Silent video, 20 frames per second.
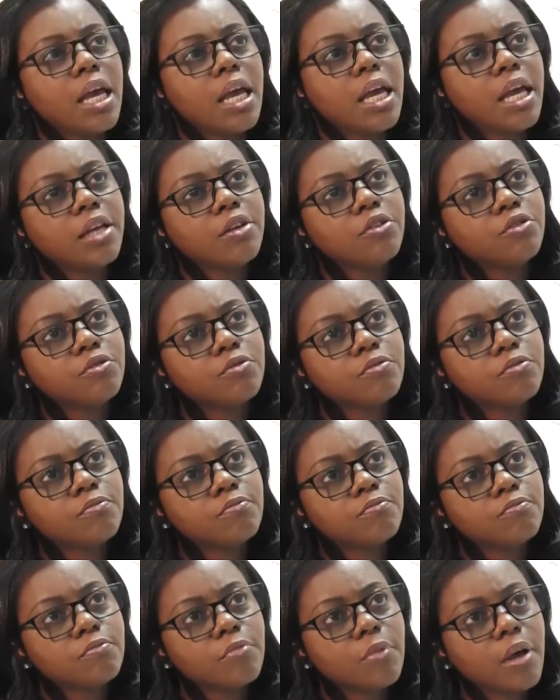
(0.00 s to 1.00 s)
In
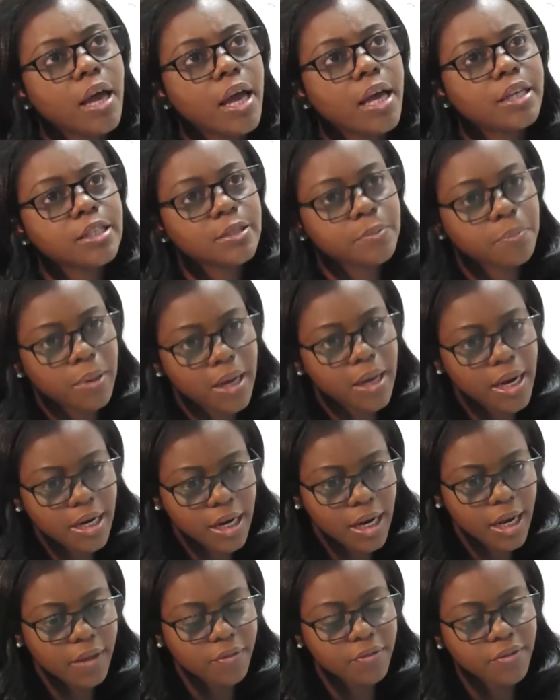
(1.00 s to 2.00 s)

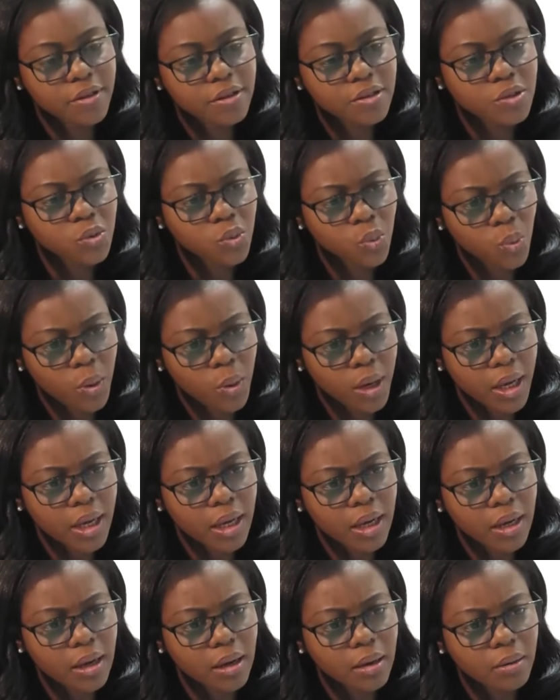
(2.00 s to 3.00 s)
explaining it this
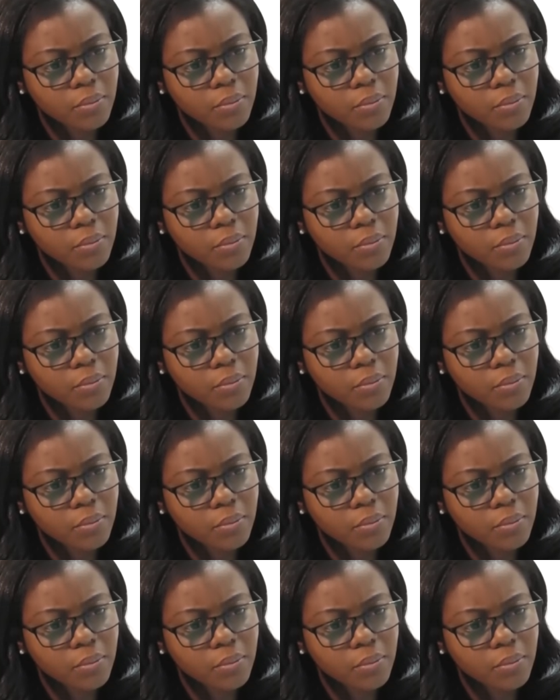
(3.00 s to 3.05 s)
way,